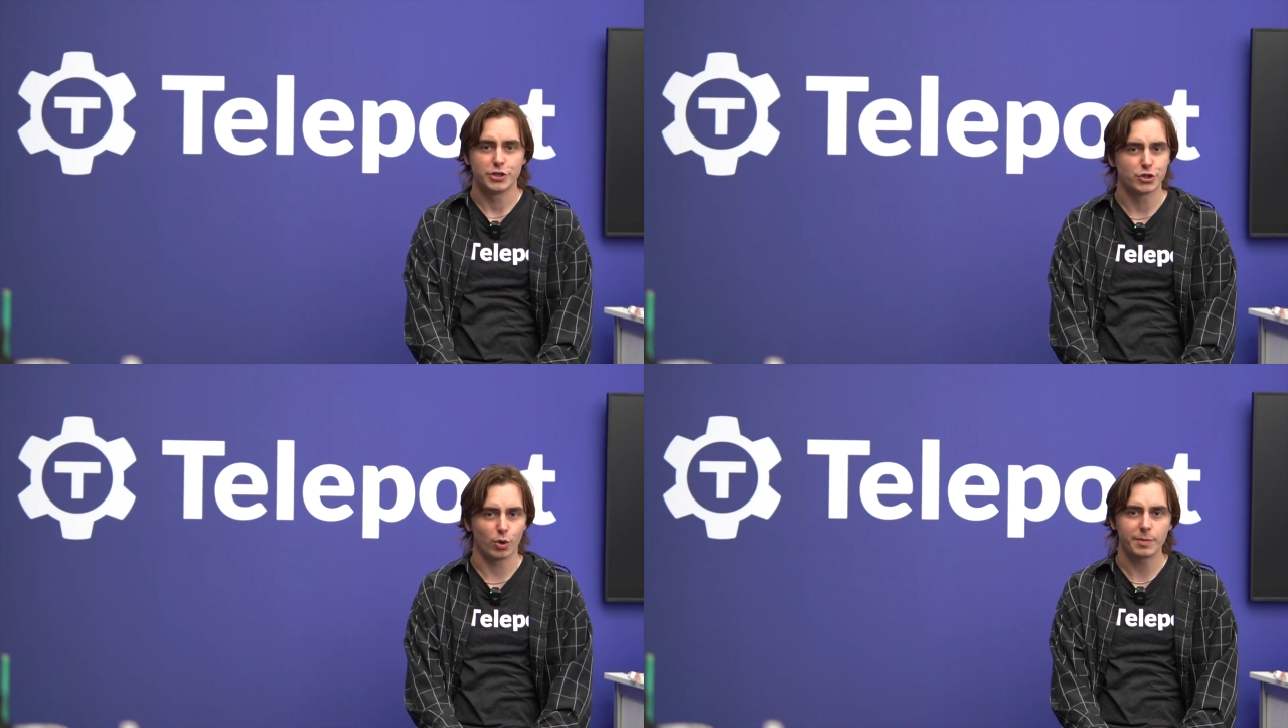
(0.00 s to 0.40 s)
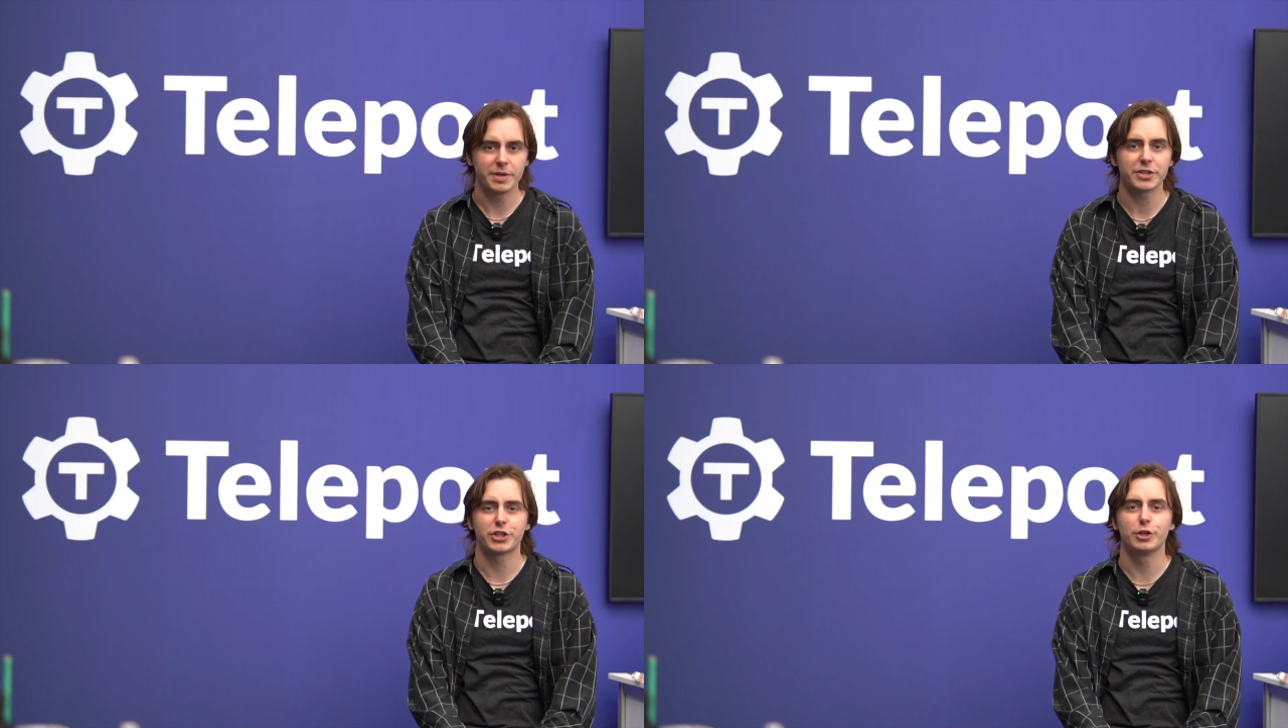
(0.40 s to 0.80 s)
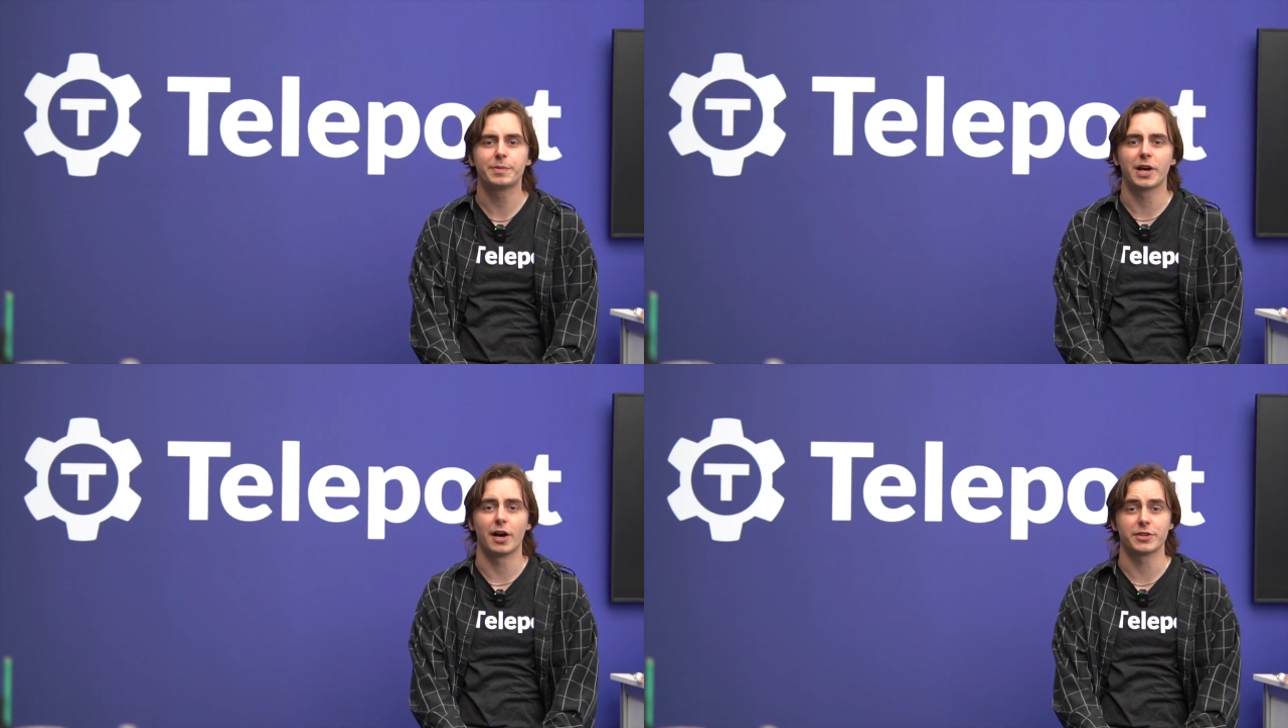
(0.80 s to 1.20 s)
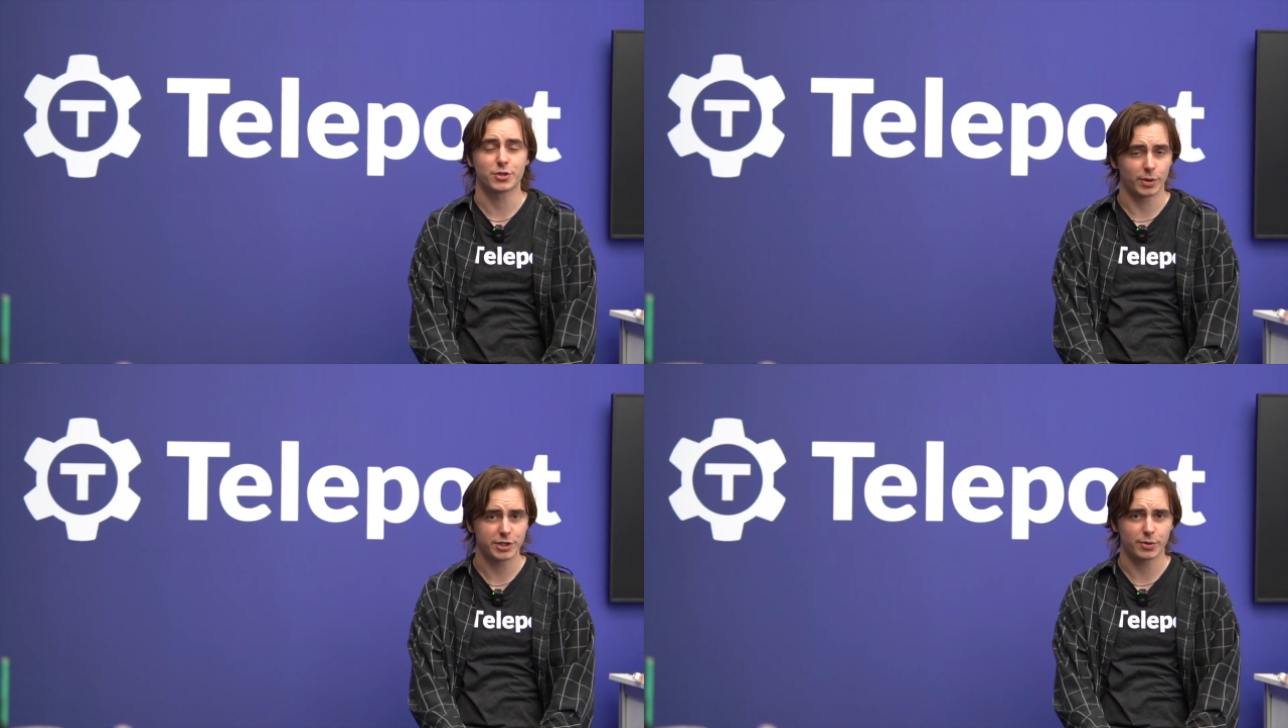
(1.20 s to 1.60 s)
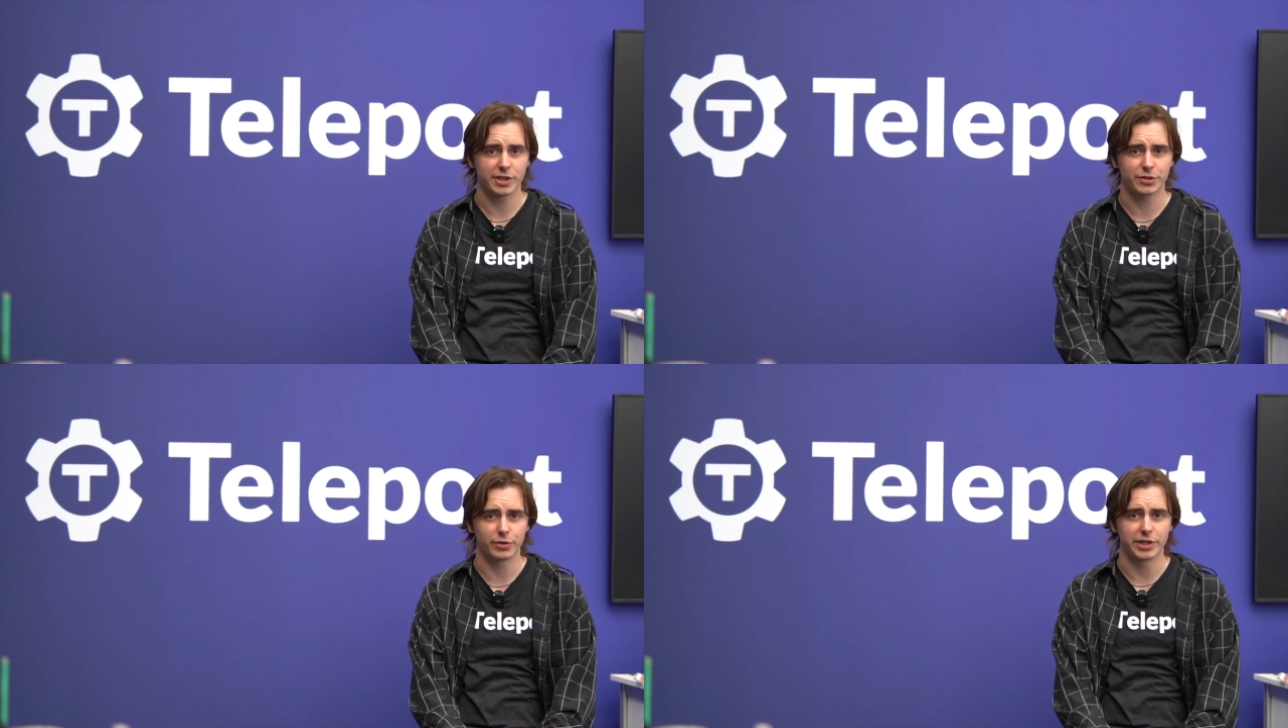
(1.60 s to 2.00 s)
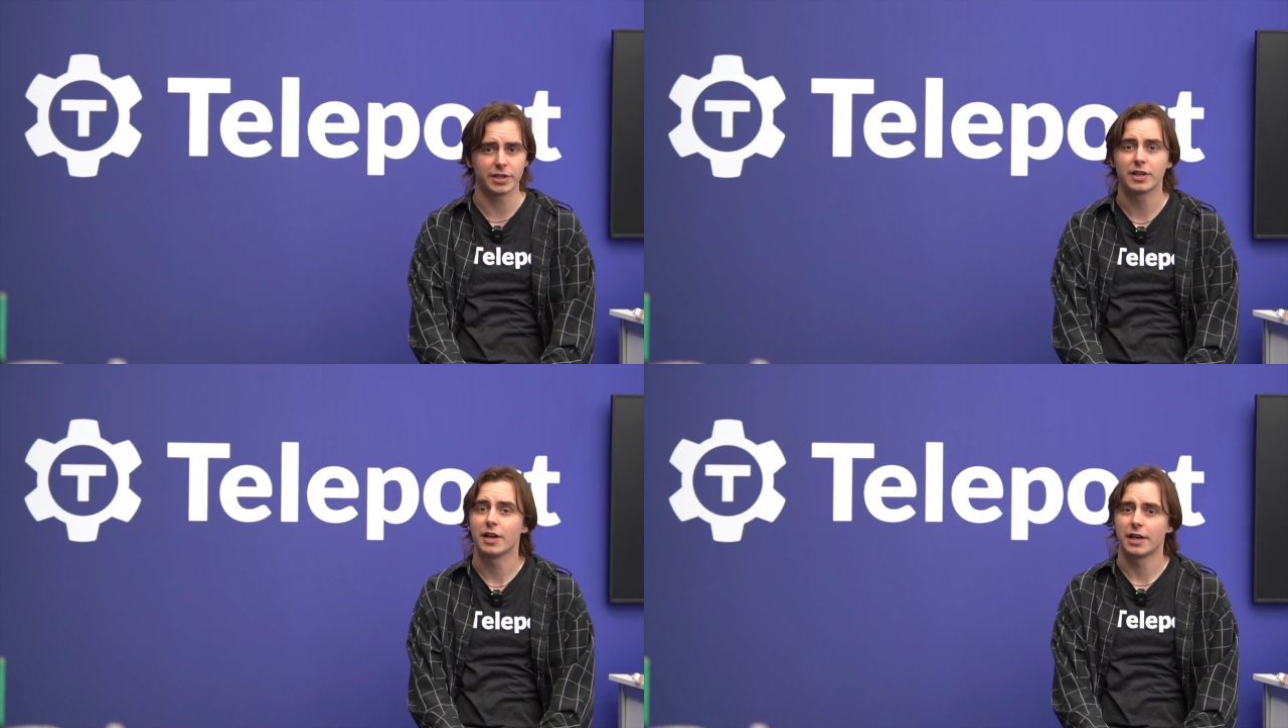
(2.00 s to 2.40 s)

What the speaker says: Join me at KubeCon 2023